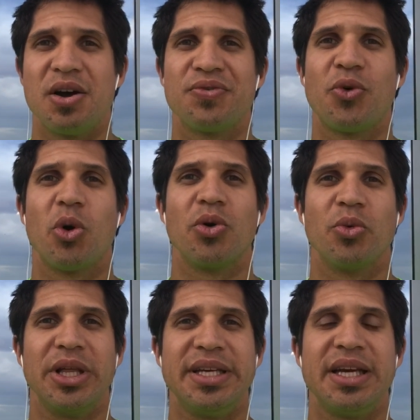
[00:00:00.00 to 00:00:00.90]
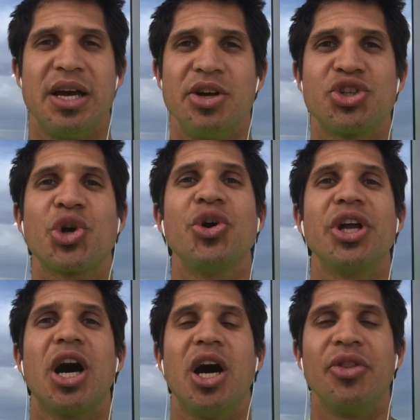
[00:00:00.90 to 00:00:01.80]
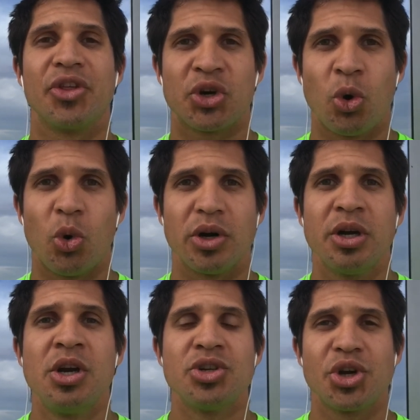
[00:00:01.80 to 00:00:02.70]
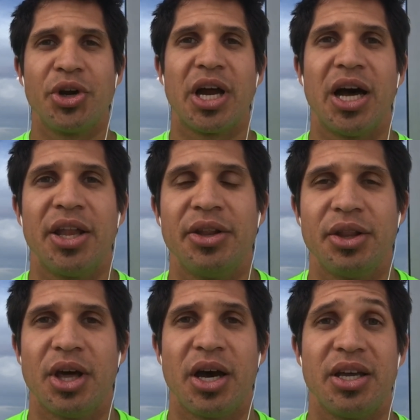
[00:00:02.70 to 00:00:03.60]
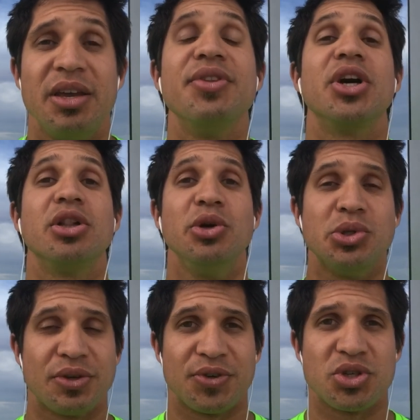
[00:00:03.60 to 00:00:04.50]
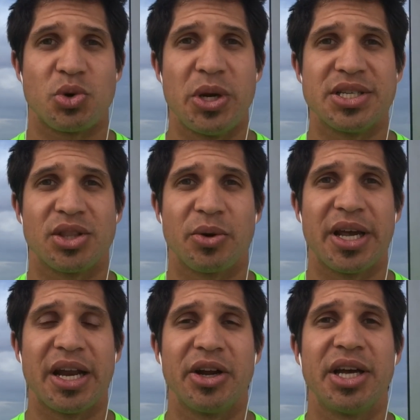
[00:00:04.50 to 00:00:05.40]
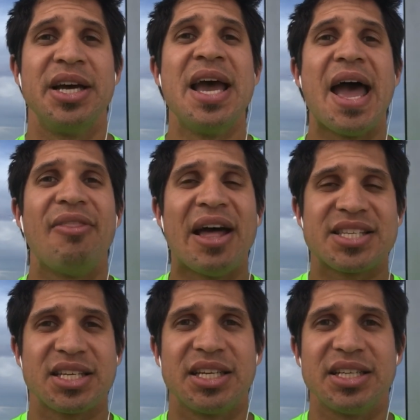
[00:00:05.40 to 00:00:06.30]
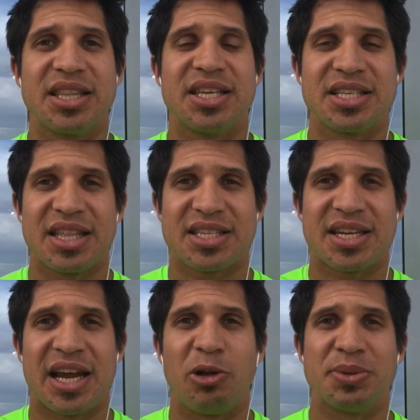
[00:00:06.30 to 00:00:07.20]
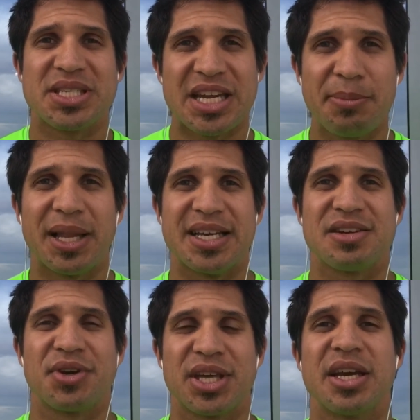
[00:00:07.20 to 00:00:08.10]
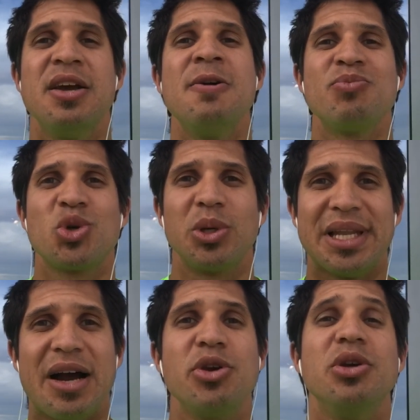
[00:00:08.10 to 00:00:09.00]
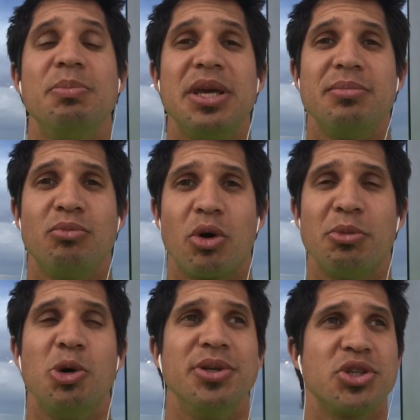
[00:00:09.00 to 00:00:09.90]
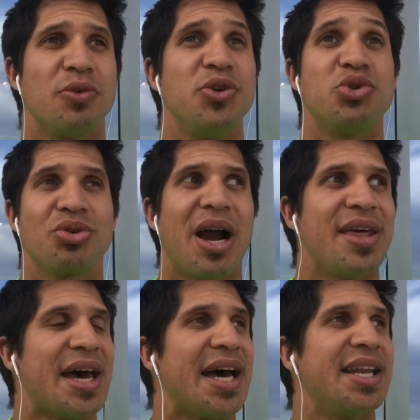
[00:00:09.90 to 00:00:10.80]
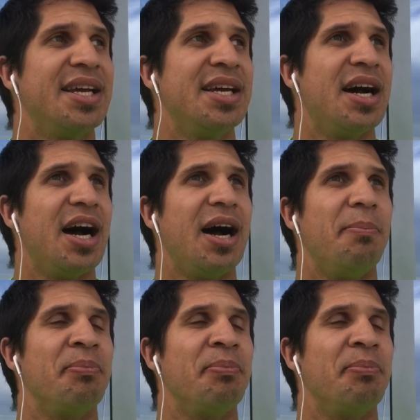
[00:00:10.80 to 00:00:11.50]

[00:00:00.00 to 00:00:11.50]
for really turning on the core, turning on even the glutes if you squeeze in the right area, and that's gonna help stabilize everything to allow you to be more mobile. So if you try that, I